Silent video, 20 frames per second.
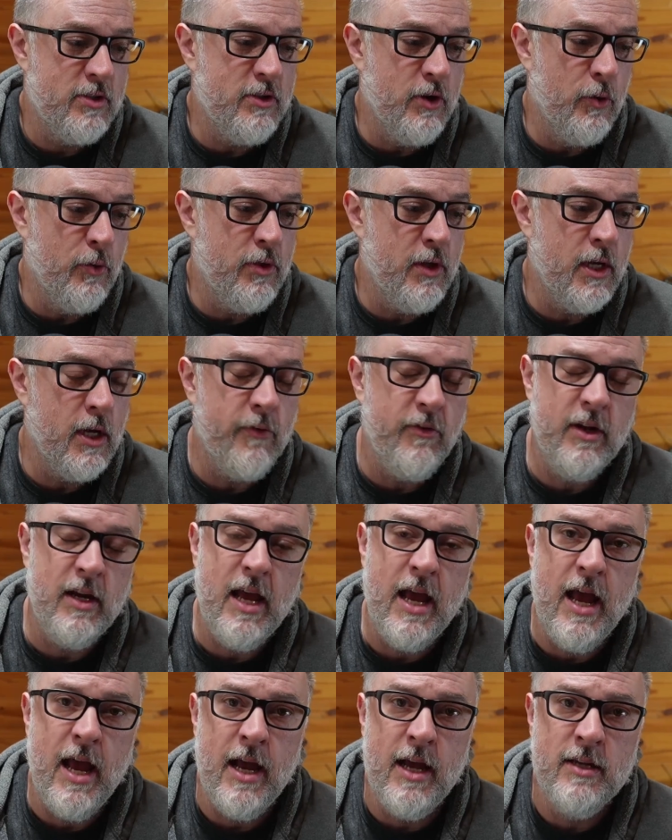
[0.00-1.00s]
So think of it
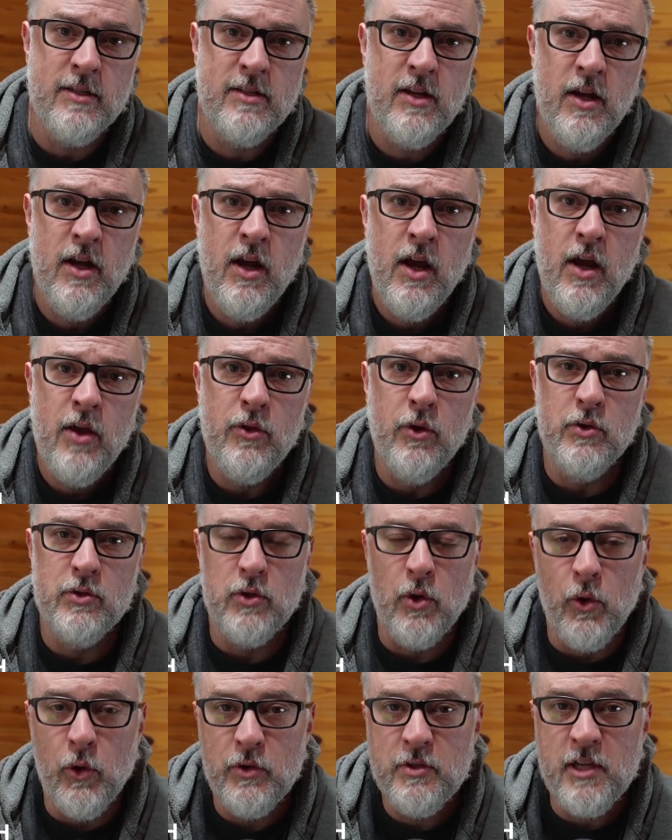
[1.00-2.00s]
as
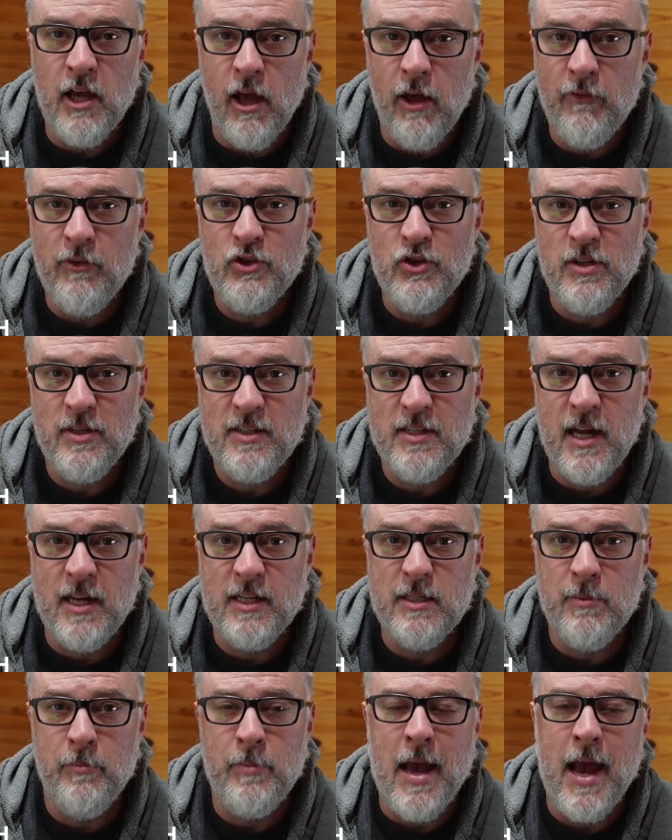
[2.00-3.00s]
those old television
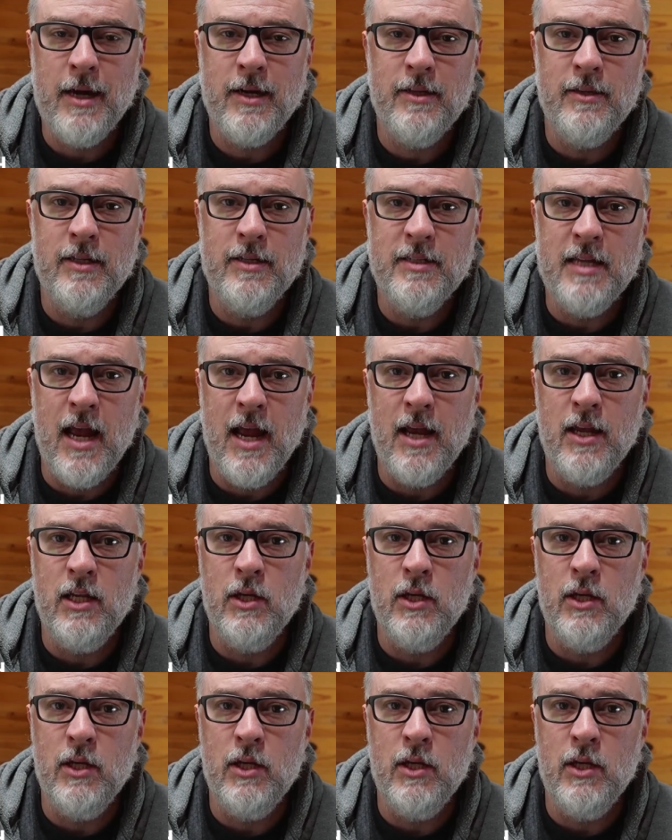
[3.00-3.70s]
sets back in the day.